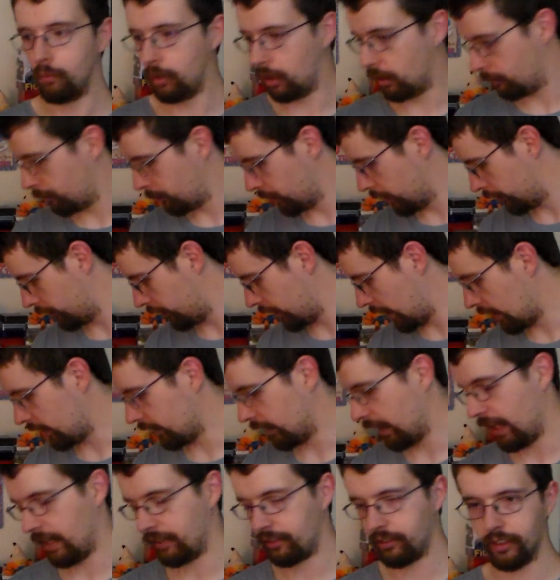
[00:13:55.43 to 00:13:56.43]
well, no,
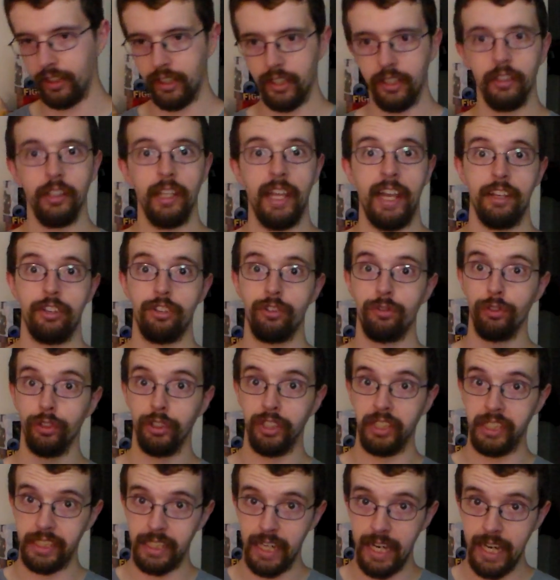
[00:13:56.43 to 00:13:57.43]
not lastly, last
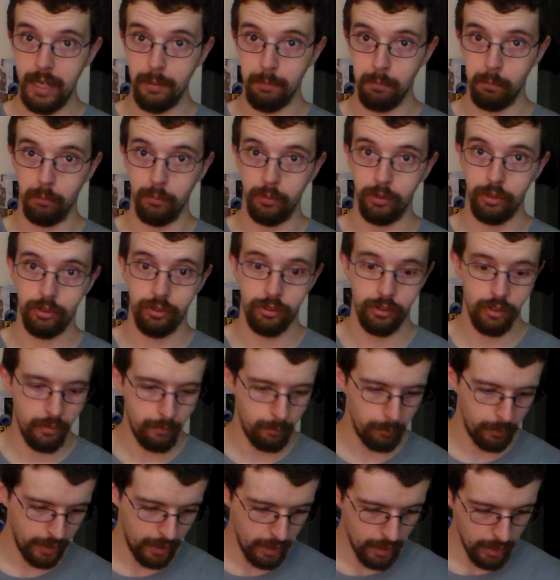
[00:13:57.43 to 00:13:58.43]
for the games,
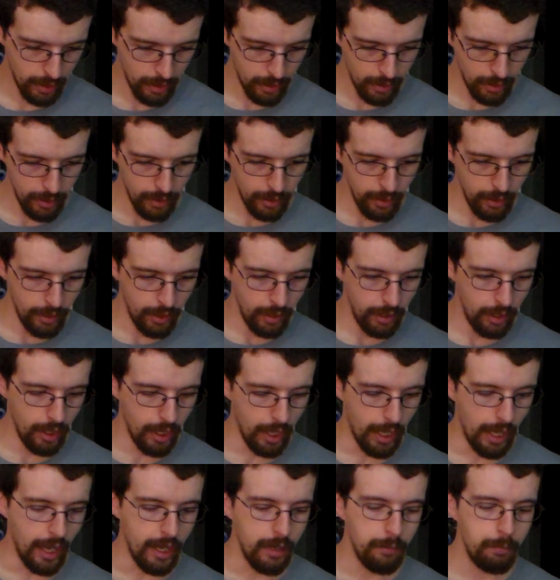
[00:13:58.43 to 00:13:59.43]

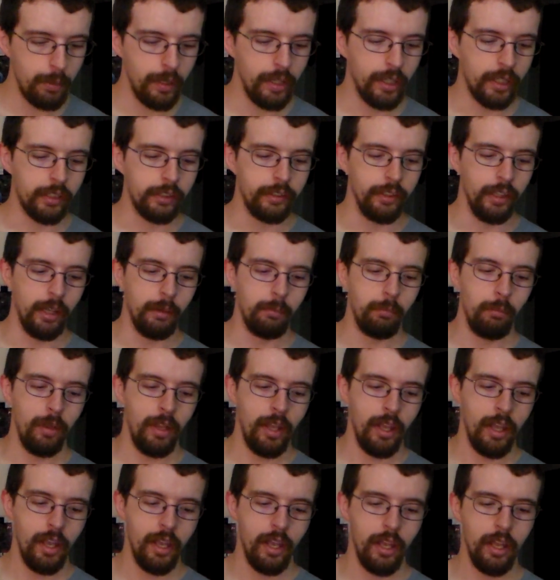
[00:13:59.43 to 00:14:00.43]
I picked up
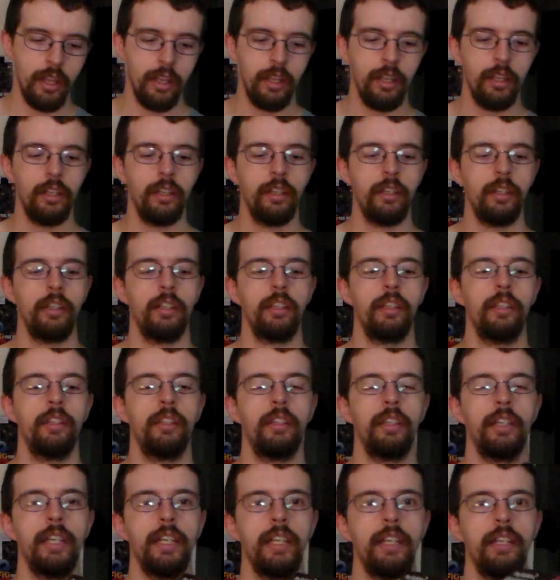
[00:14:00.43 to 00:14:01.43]

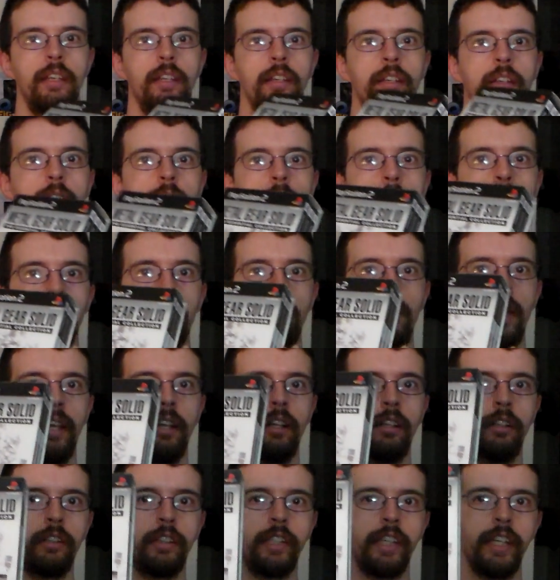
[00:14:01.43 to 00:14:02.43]
the
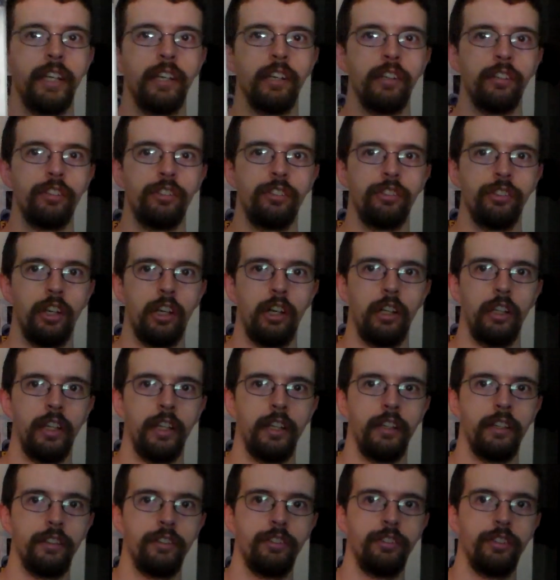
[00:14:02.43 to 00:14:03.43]
Metal Gear
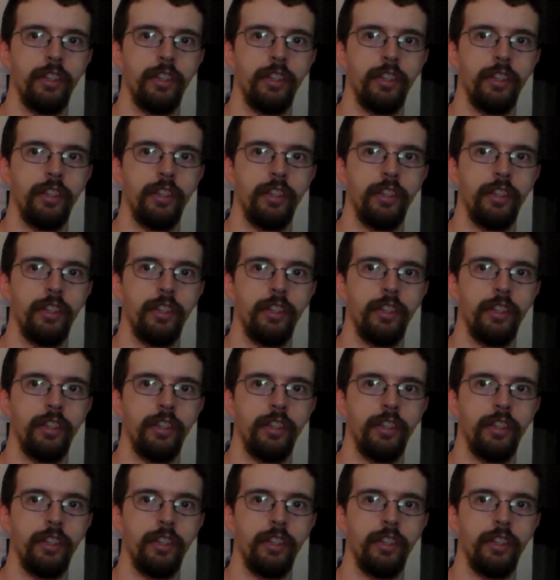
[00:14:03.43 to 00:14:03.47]
Solid